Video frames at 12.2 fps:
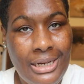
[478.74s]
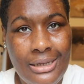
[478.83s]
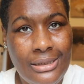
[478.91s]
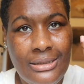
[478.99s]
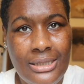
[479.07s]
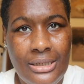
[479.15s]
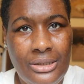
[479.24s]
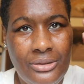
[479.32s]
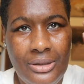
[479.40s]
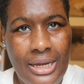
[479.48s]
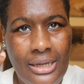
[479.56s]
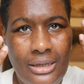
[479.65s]
not going to tell
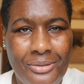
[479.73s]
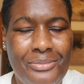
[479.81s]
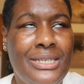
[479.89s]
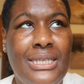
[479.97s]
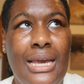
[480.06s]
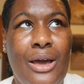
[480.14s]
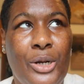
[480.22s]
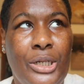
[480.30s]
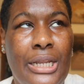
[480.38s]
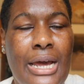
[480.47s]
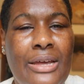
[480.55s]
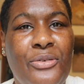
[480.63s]
you like you're missing out
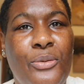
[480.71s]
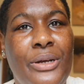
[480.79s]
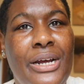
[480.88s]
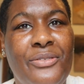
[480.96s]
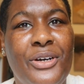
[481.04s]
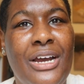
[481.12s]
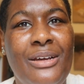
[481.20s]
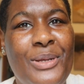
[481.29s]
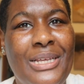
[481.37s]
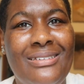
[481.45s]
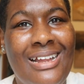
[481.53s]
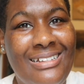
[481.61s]
on life or whatever. I mean, it's